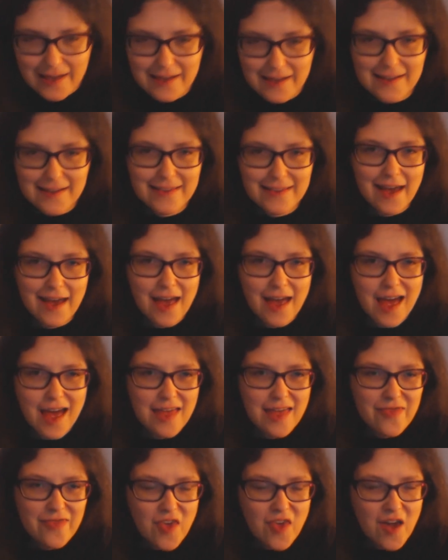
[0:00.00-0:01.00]
and that
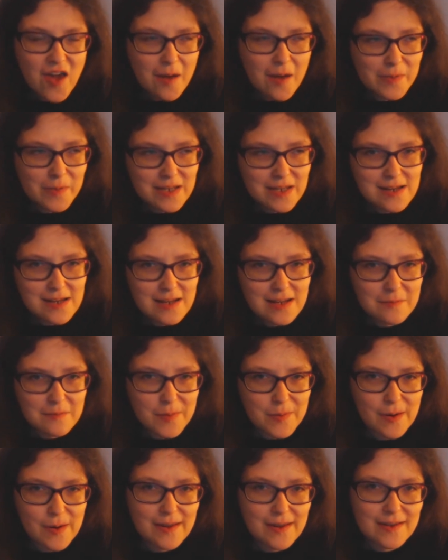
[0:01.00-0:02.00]
at that
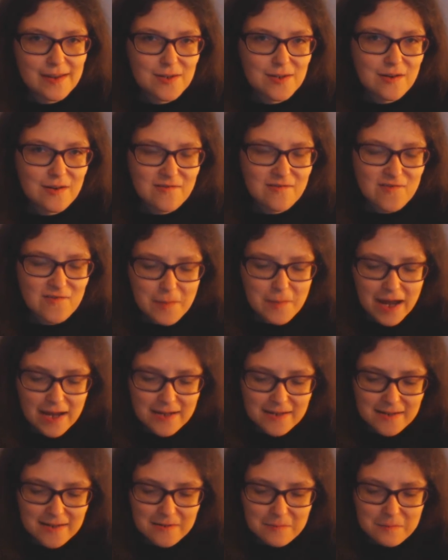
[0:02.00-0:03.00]
particular point, it sort of
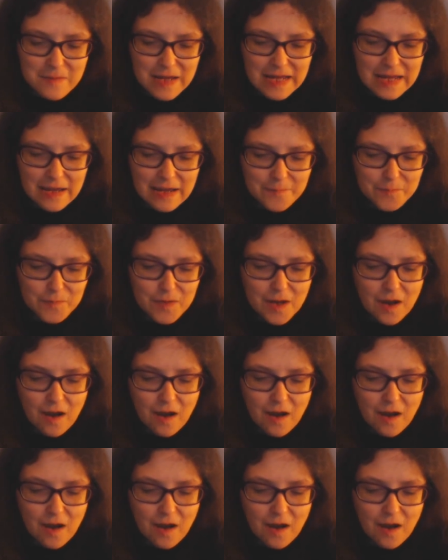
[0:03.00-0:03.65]
reminded me